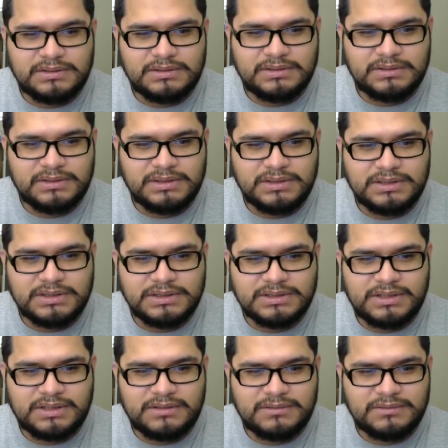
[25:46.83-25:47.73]
This
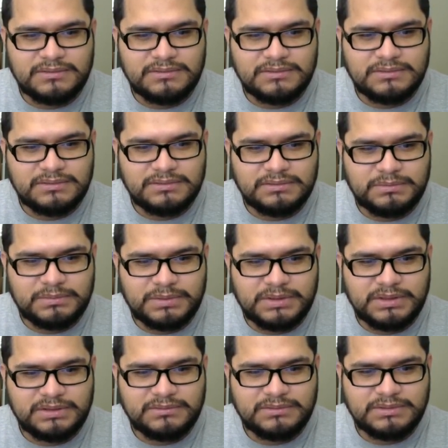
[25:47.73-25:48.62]
I
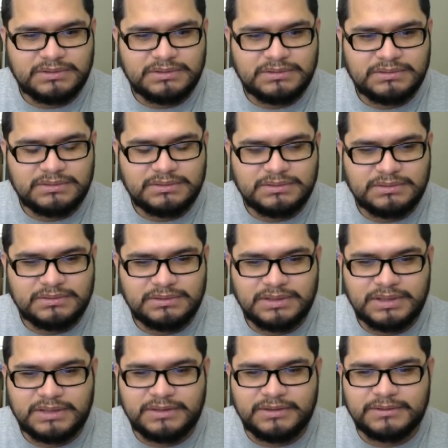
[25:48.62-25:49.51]

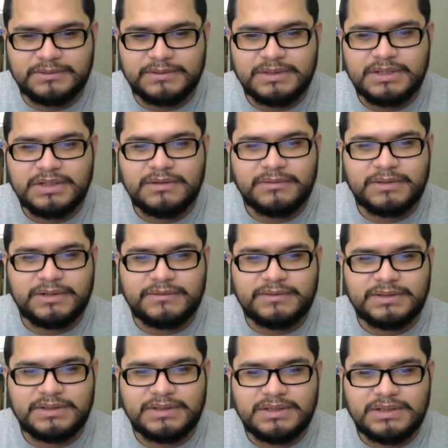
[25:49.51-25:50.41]
don't know.
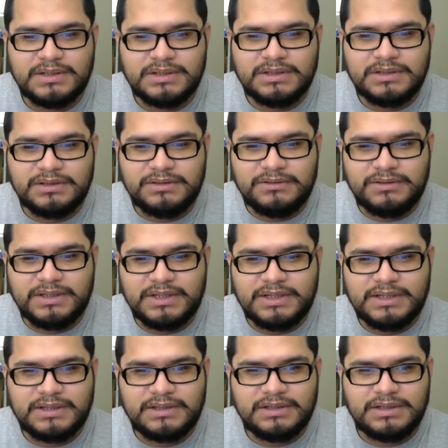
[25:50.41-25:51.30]
Whatever. Do
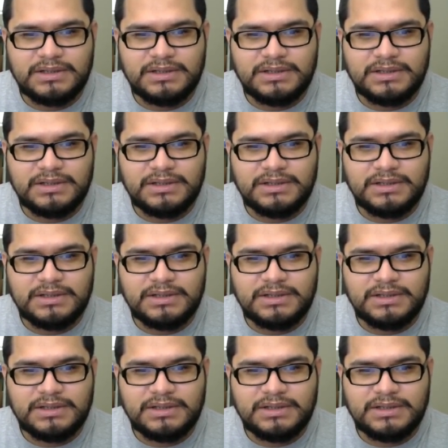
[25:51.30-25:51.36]
that.